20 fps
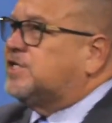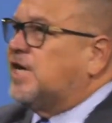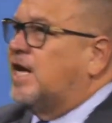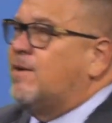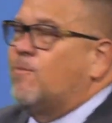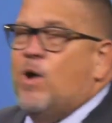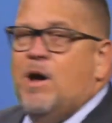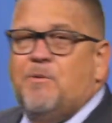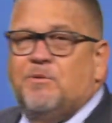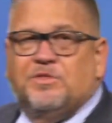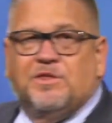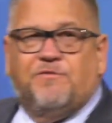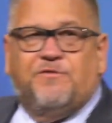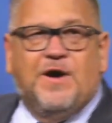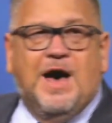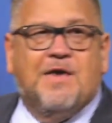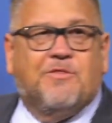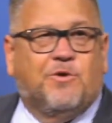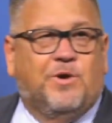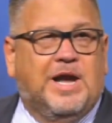same way with the
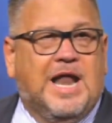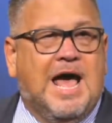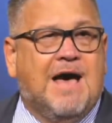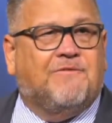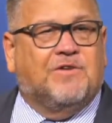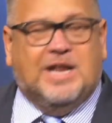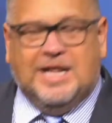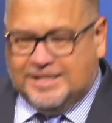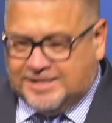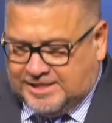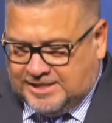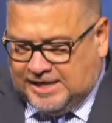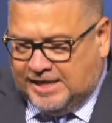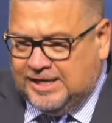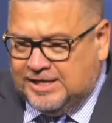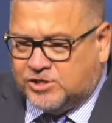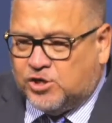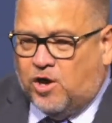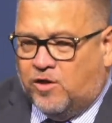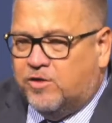Father in heaven. He
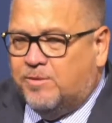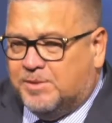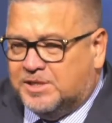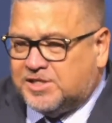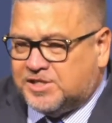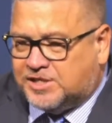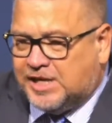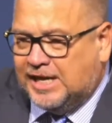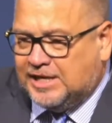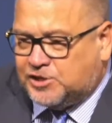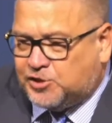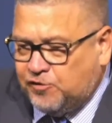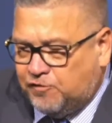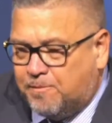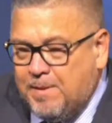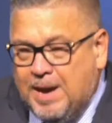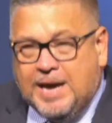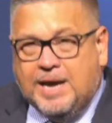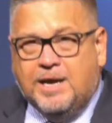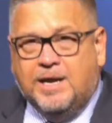sees all the mistakes
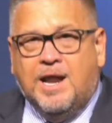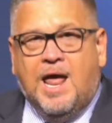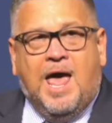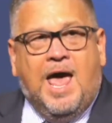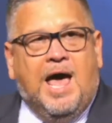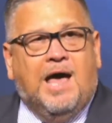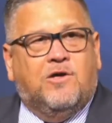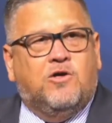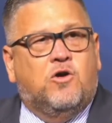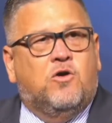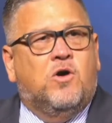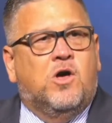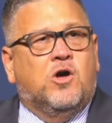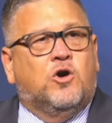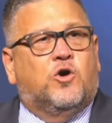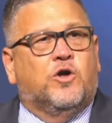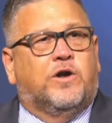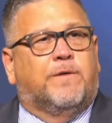you've made, how you could